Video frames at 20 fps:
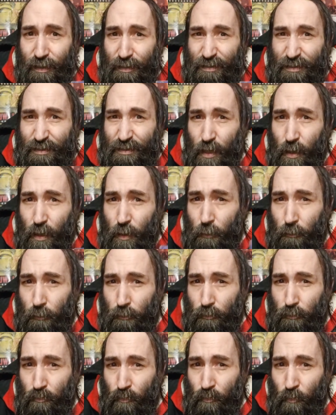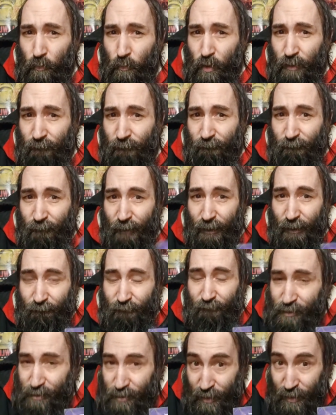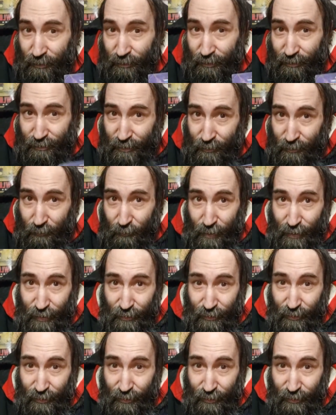some fan fiction to me